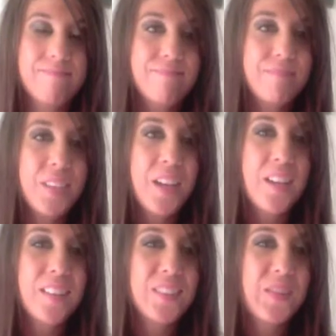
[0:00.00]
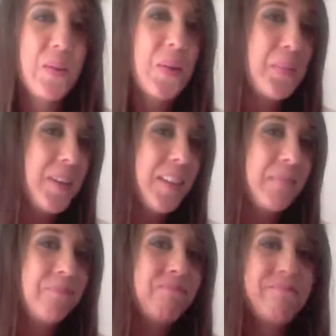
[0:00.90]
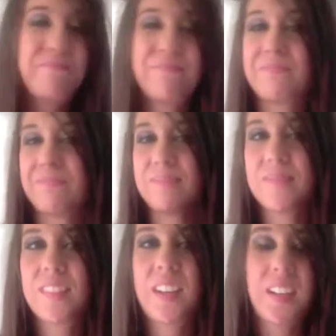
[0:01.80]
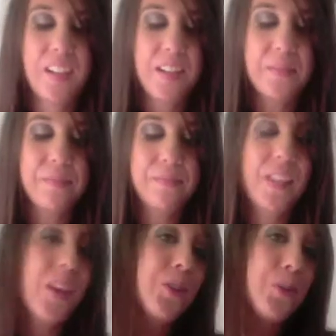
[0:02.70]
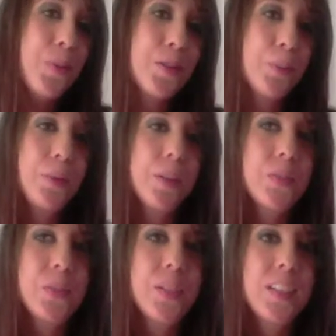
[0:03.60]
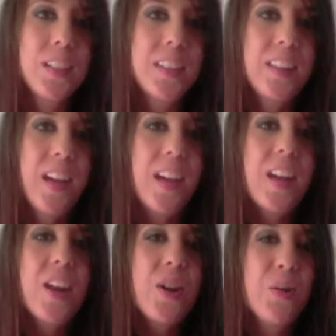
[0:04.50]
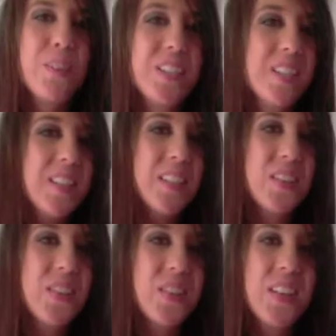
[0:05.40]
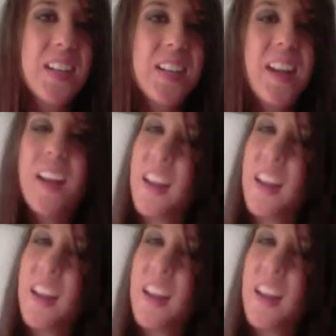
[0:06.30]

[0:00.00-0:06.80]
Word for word: So I mean, um, I got two pairs of plugs for that, which isn't great. I don't know.